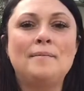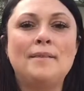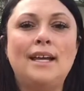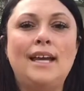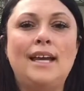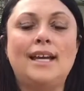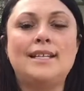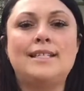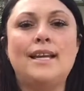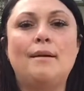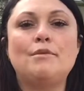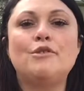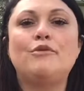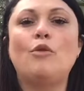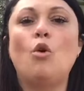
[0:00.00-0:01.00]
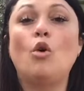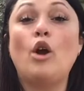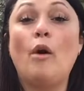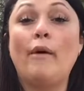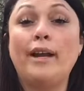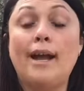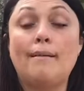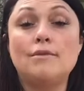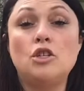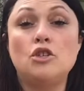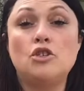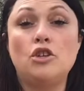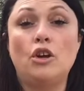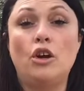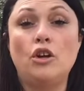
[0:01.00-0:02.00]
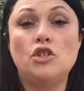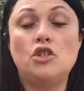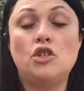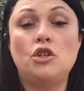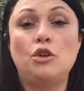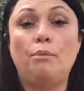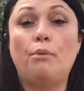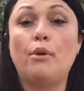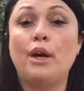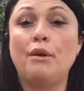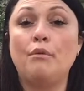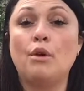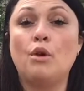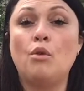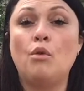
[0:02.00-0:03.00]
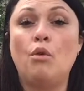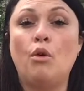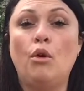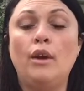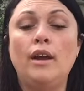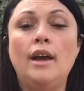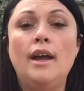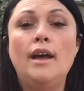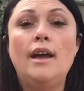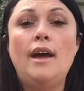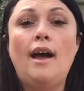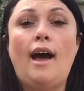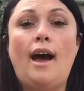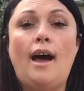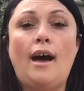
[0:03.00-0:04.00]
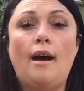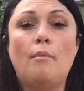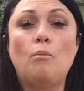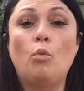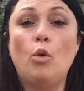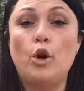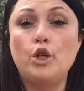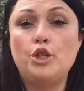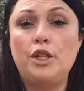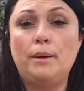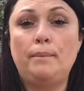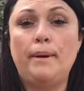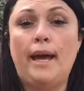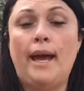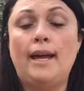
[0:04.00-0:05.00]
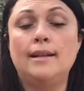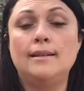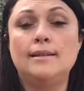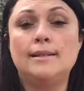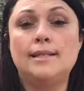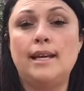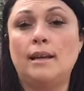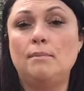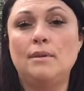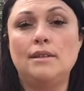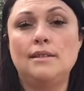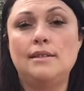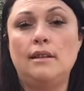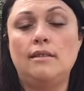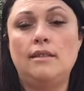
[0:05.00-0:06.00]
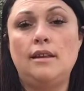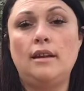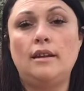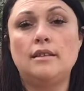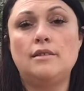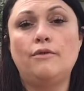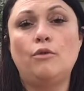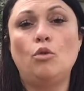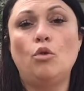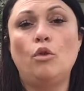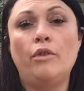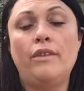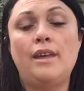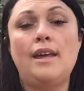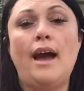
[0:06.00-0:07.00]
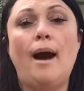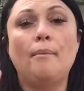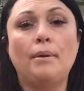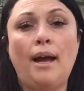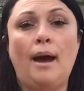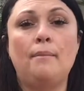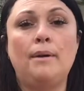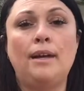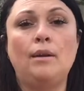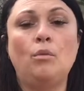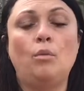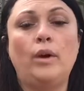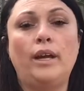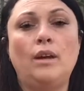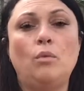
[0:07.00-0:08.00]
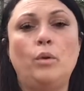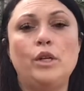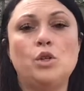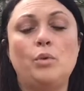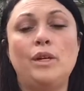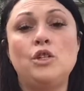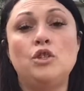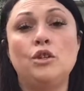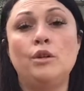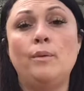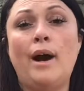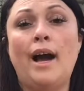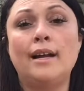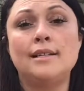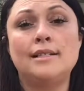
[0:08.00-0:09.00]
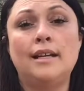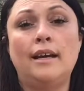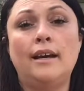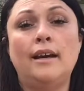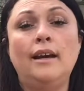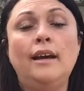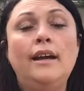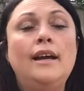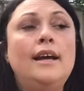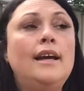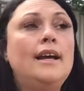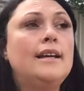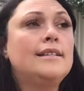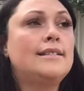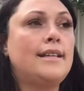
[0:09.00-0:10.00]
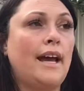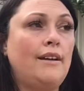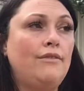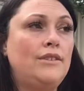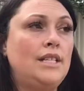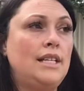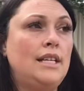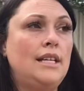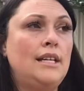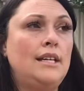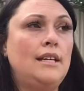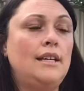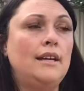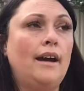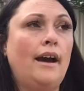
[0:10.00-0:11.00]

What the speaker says: except for going up to church to pre-record worship and segments and things for the upcoming week, which we do under safety,